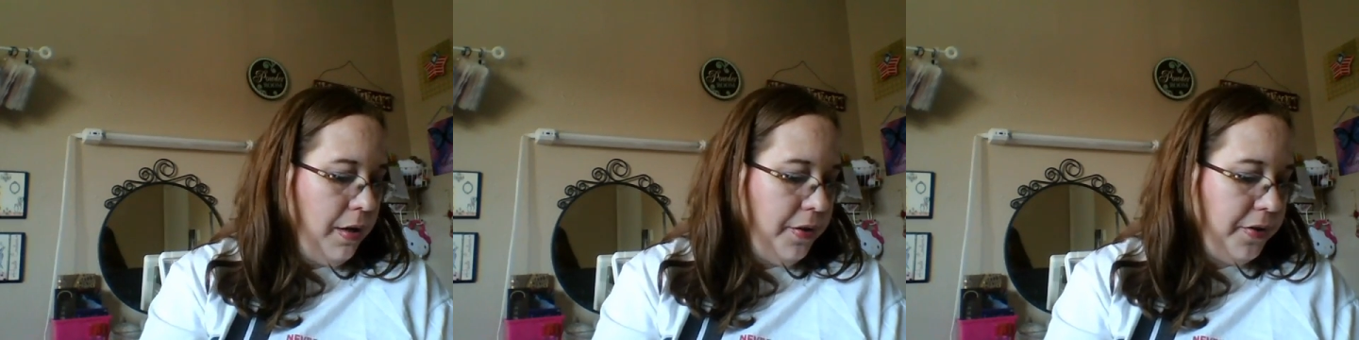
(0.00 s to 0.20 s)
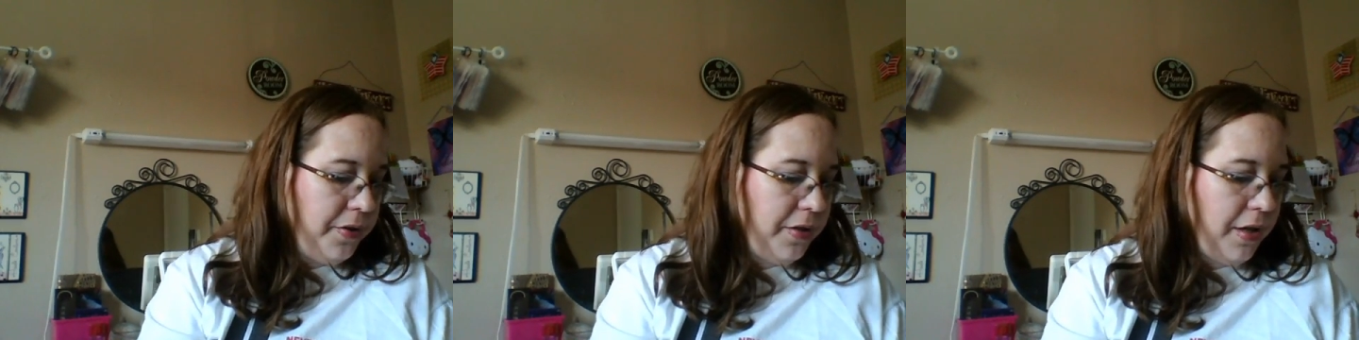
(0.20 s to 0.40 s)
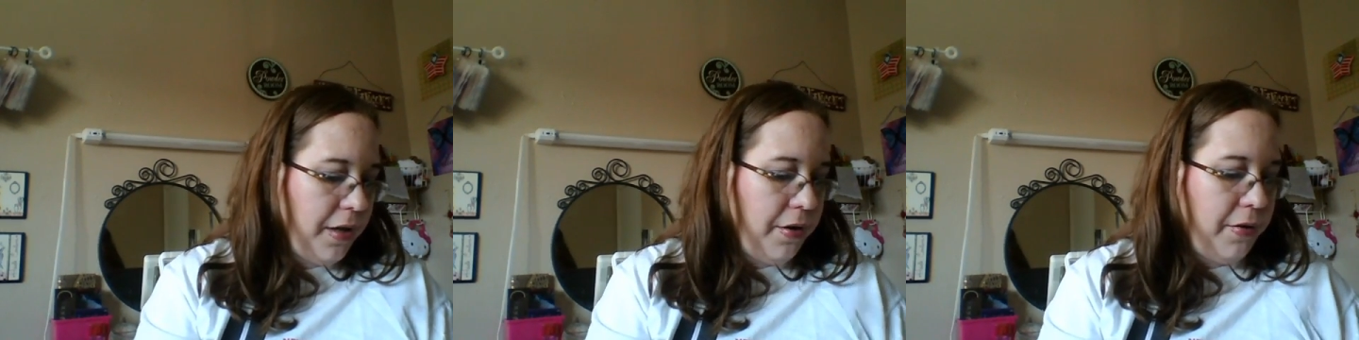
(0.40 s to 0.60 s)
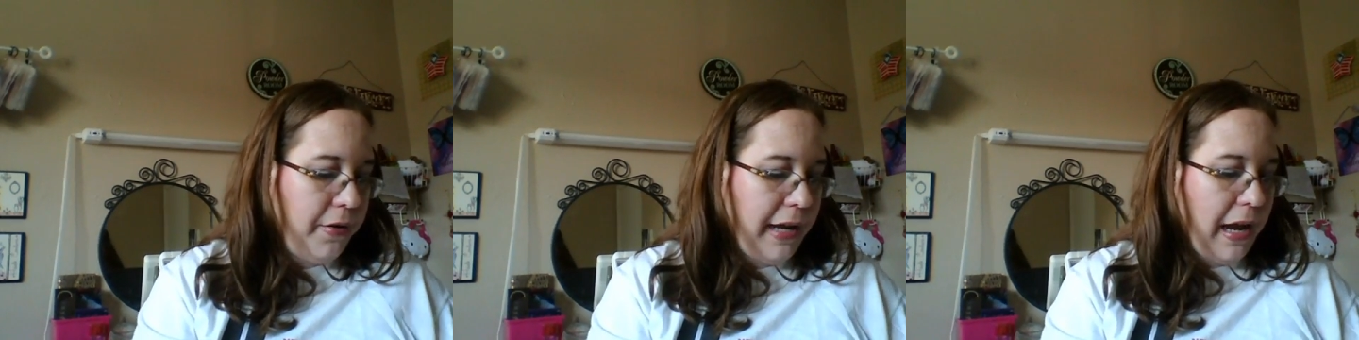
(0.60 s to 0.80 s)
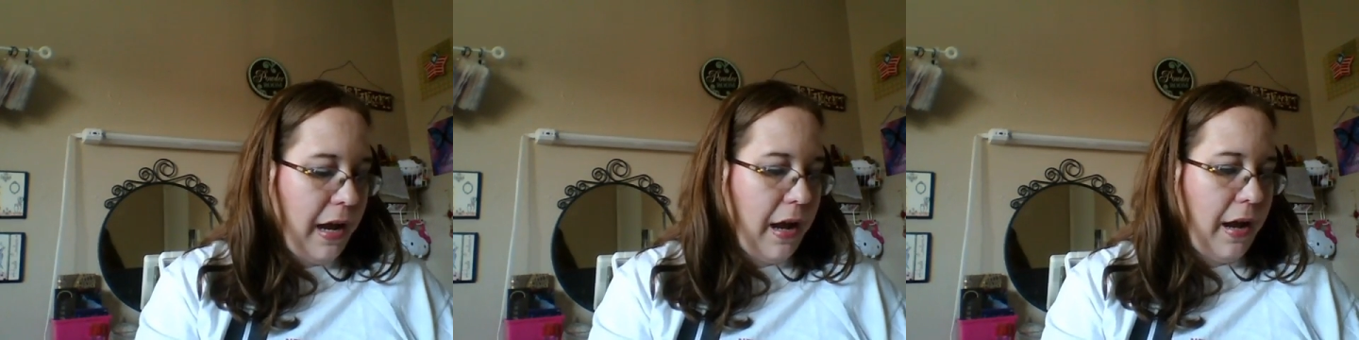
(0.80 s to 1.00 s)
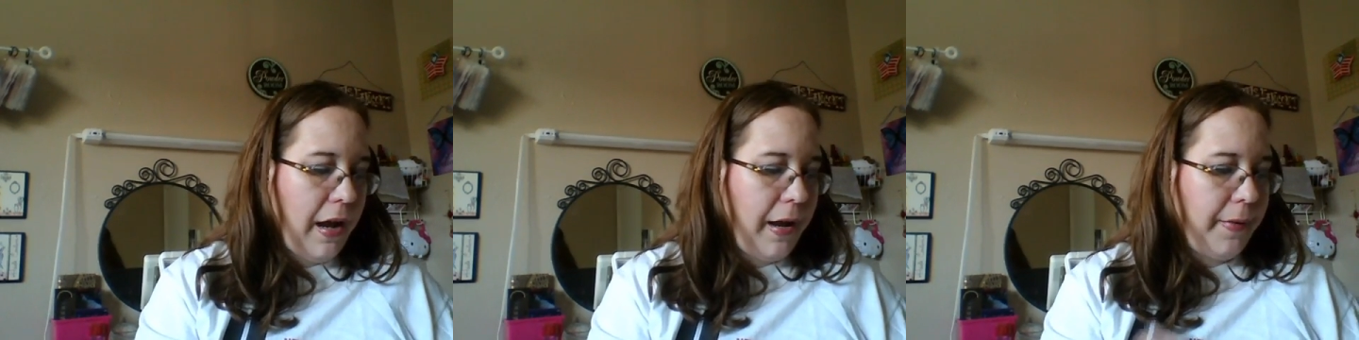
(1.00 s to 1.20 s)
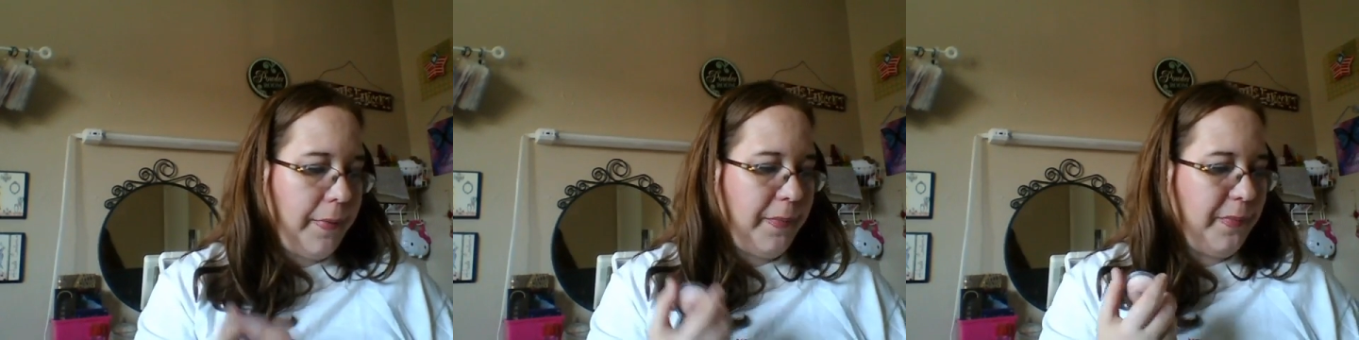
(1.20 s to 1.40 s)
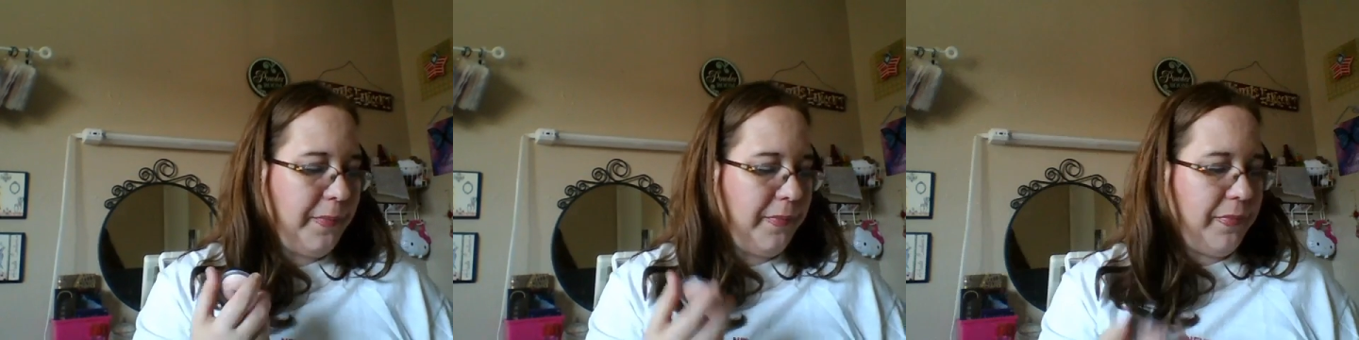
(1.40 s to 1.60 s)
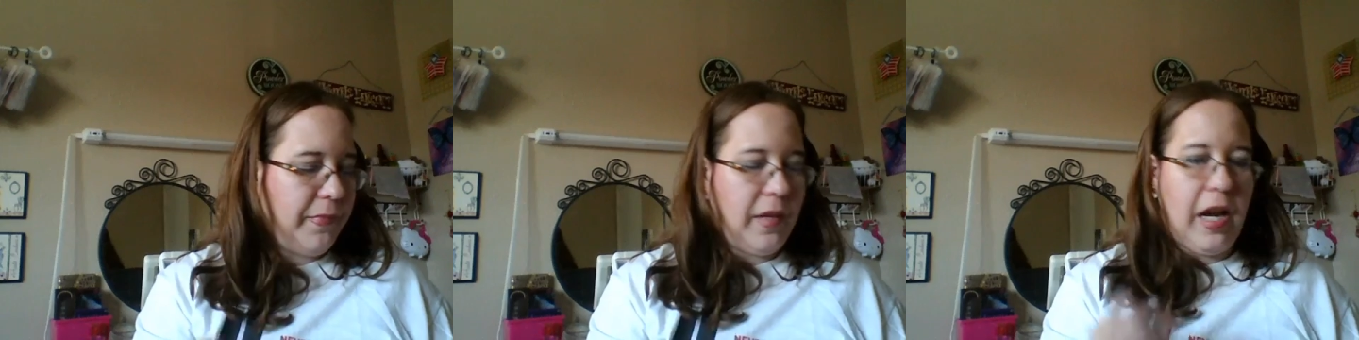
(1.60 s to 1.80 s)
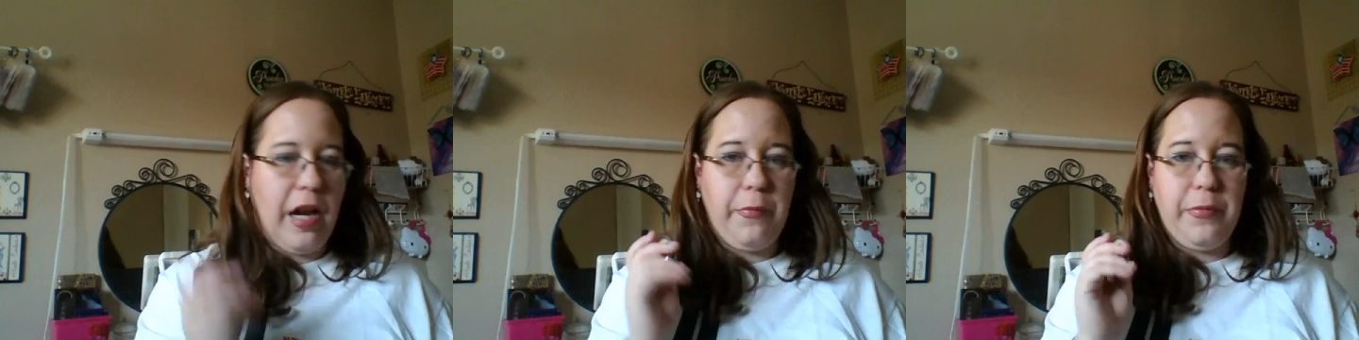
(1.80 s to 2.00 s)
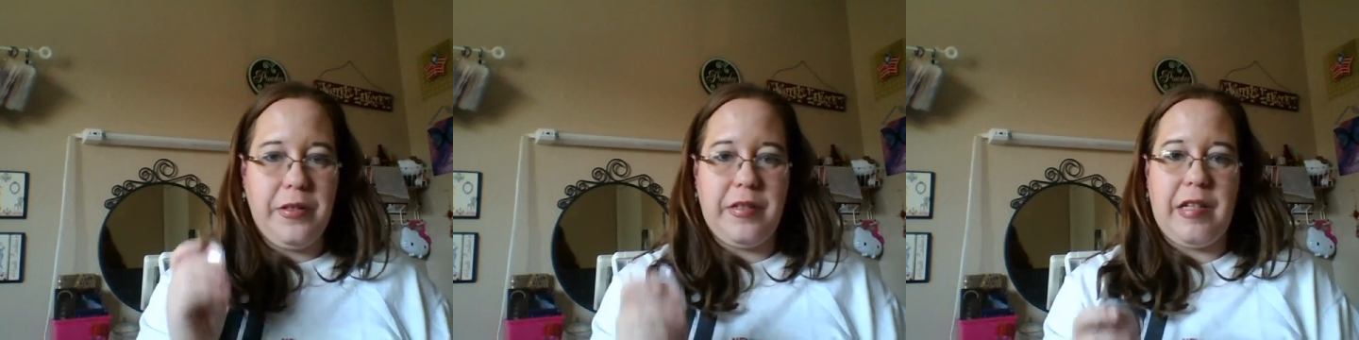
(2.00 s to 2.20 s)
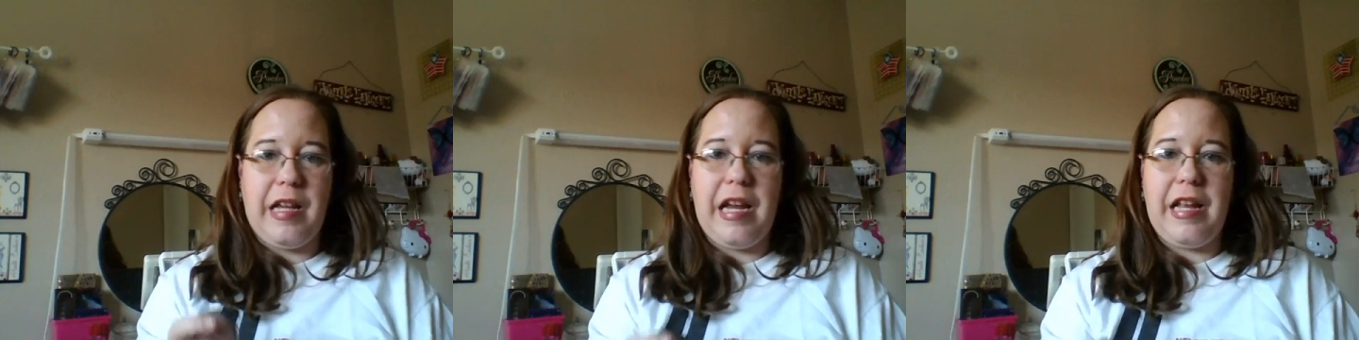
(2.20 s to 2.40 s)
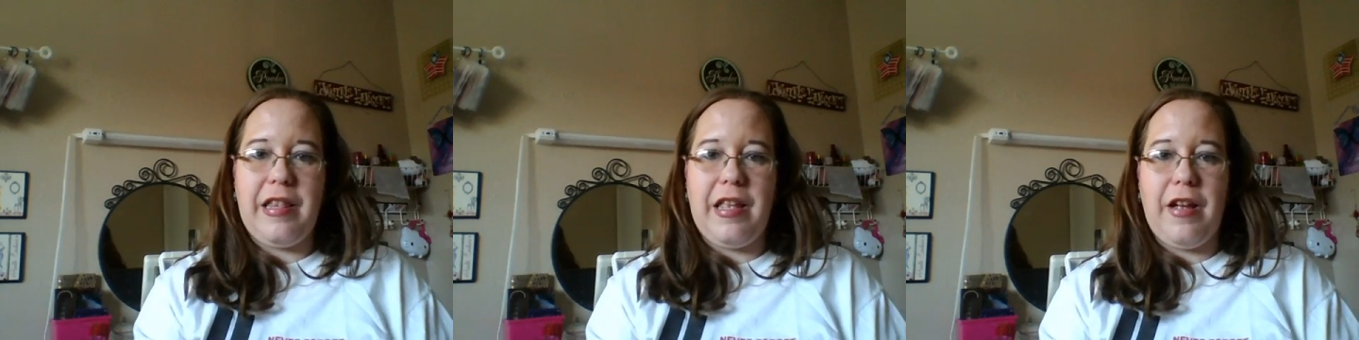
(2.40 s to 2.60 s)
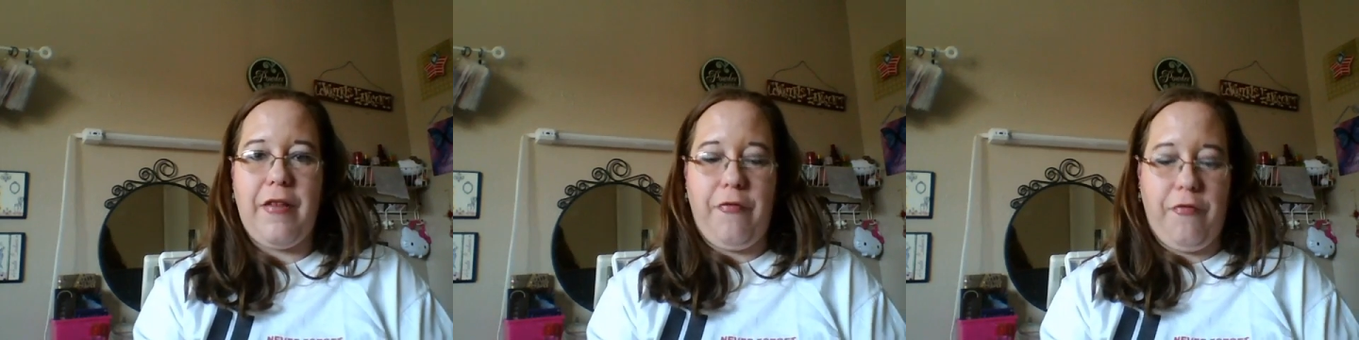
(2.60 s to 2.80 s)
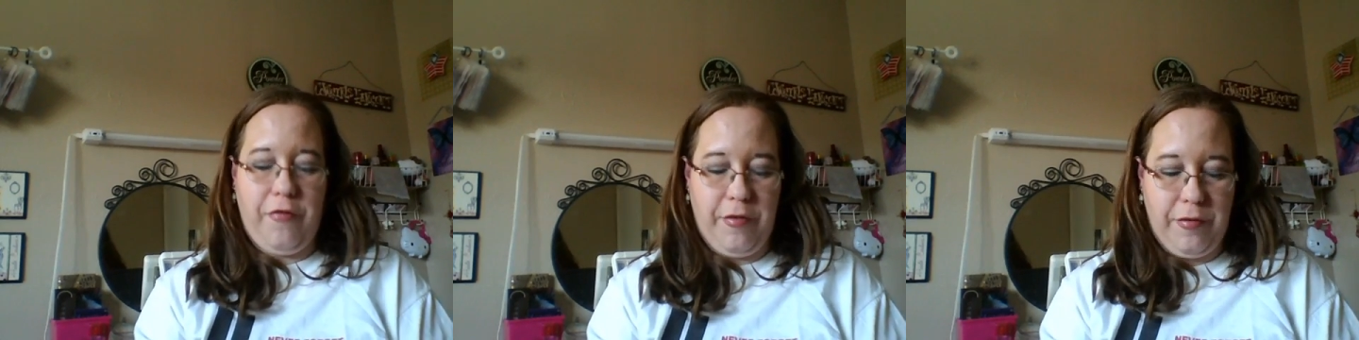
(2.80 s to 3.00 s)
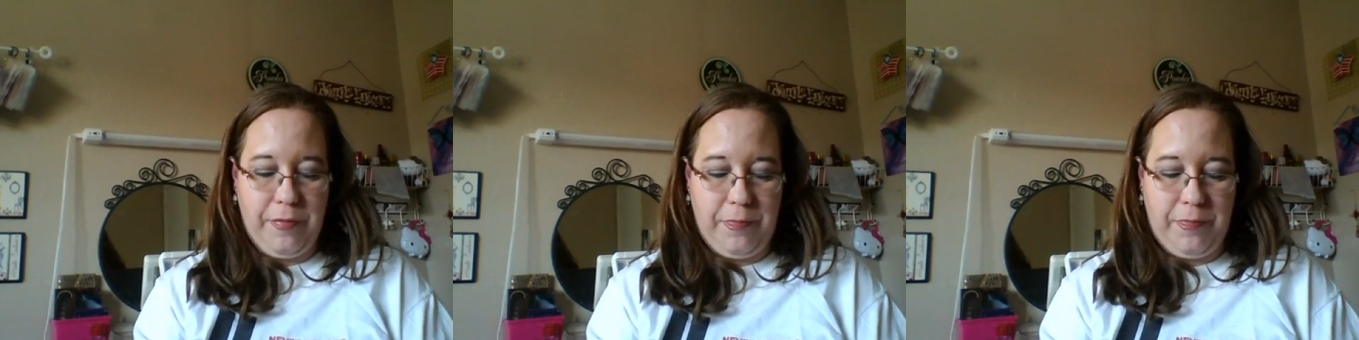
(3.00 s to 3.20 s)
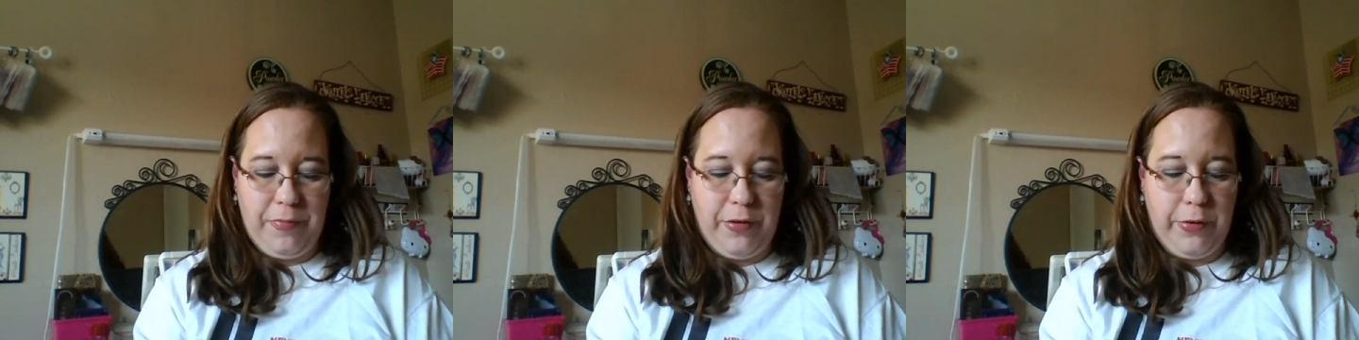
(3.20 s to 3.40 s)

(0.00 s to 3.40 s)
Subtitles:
So yeah, I will say that for